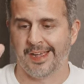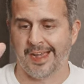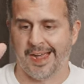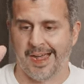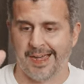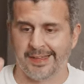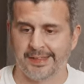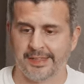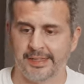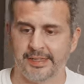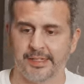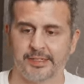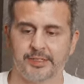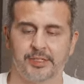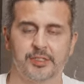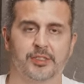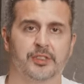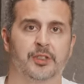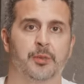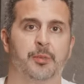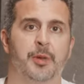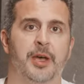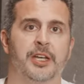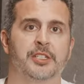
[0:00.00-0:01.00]
I think this
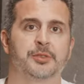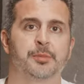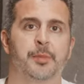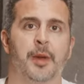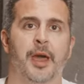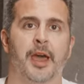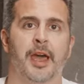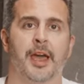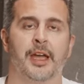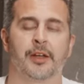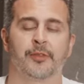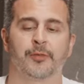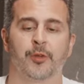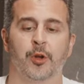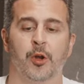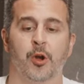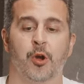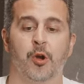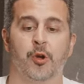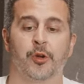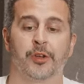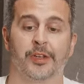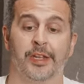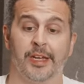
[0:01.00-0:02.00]
is the best bag for
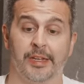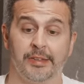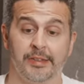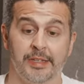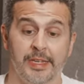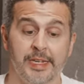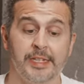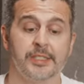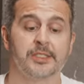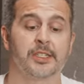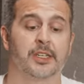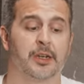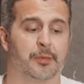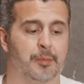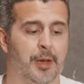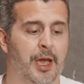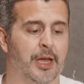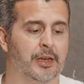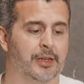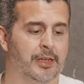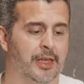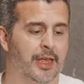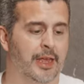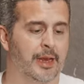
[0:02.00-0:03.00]
hauling a decent
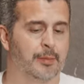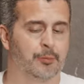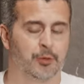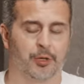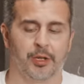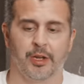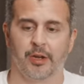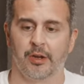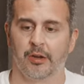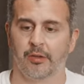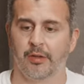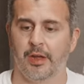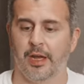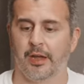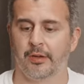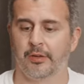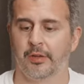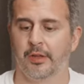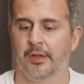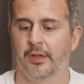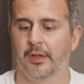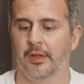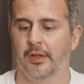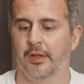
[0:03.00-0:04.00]
amount of camera gear around.
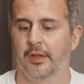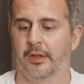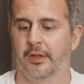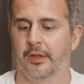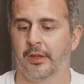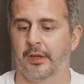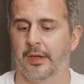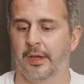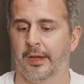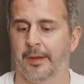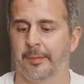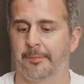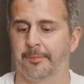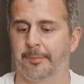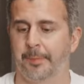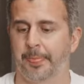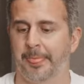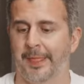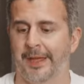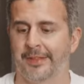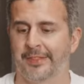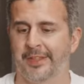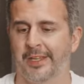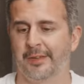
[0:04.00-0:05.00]

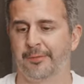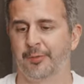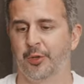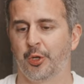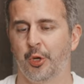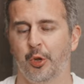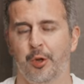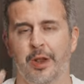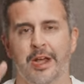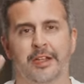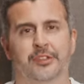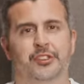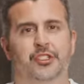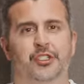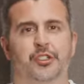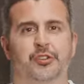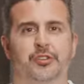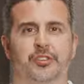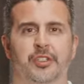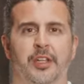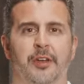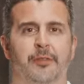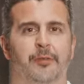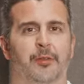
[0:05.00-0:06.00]
I think if you're going out to
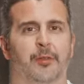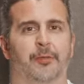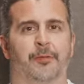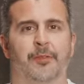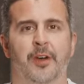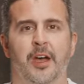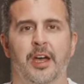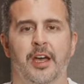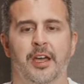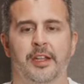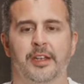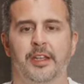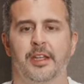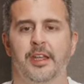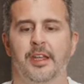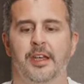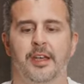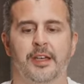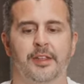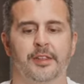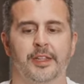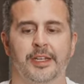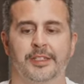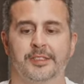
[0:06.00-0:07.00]
shoot stuff for fun,
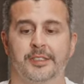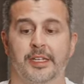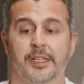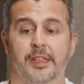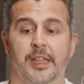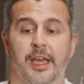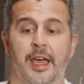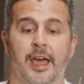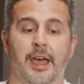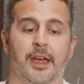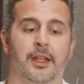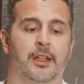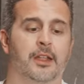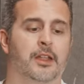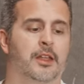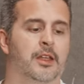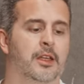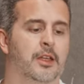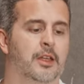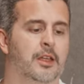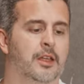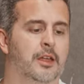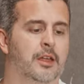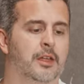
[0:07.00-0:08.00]
things like that,
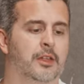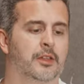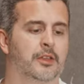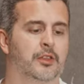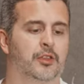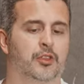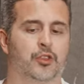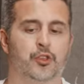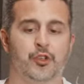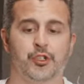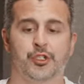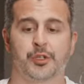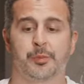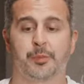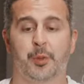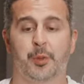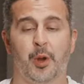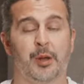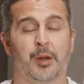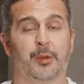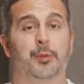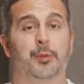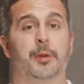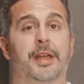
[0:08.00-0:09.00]
you should
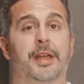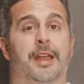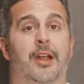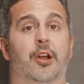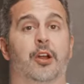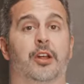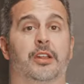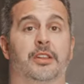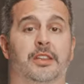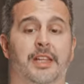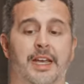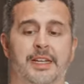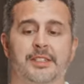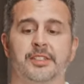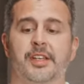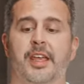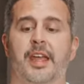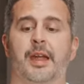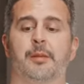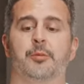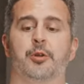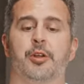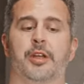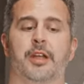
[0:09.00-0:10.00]
probably be carrying less
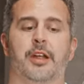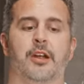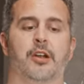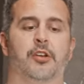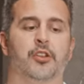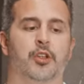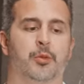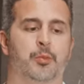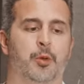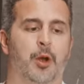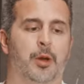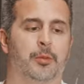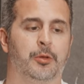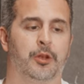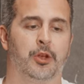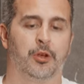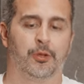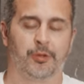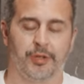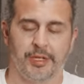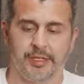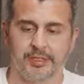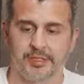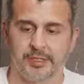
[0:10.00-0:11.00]
camera gear, and you probably
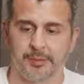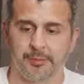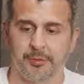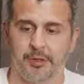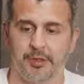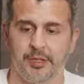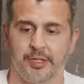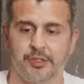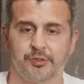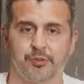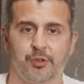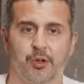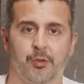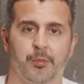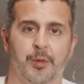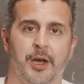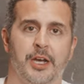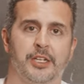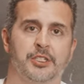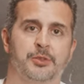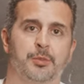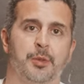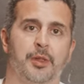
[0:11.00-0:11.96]
don't need something this robust.